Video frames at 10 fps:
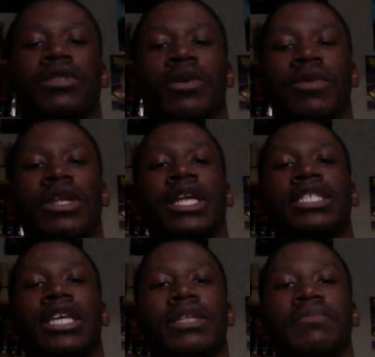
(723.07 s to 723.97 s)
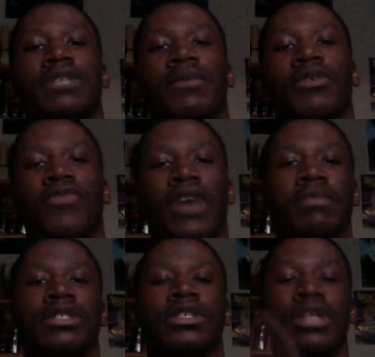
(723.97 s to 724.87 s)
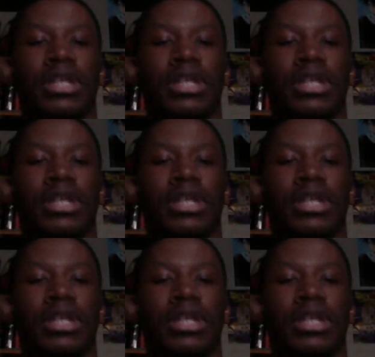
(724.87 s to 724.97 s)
So when the next Kingdom chapter drops,